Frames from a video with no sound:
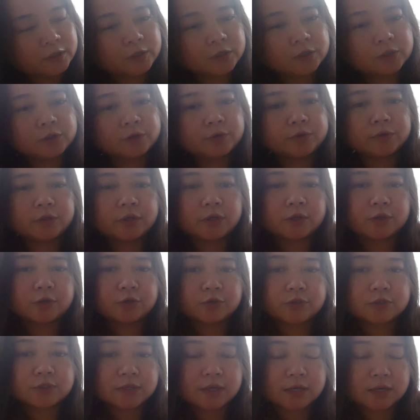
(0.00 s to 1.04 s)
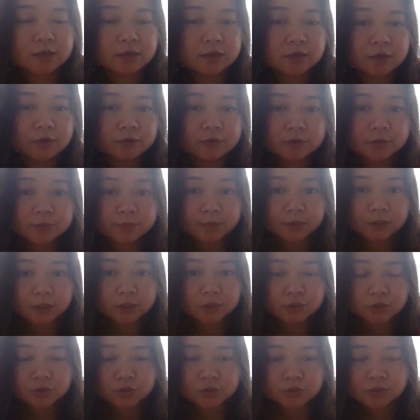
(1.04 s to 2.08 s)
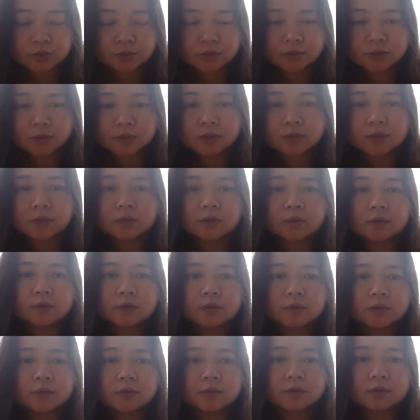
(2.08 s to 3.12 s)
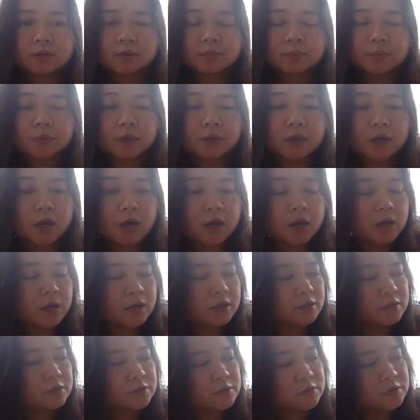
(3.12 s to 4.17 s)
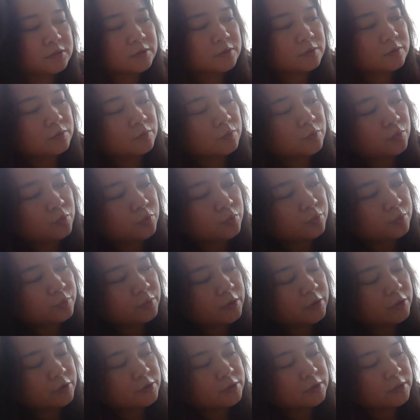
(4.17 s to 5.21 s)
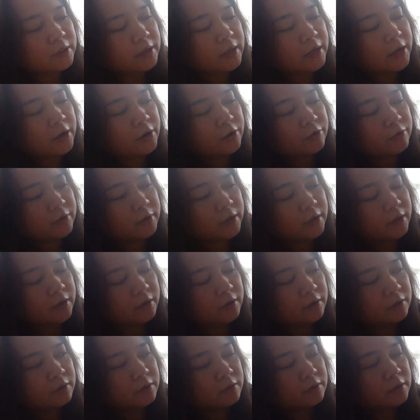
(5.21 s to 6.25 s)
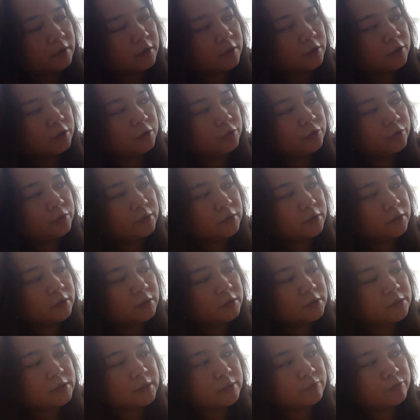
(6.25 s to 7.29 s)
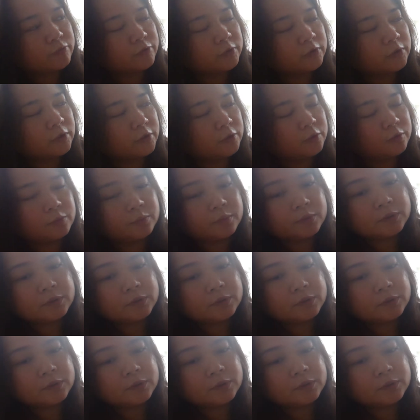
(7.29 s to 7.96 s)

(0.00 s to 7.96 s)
include the understanding of speech, because there's an area included in the temporal lobe.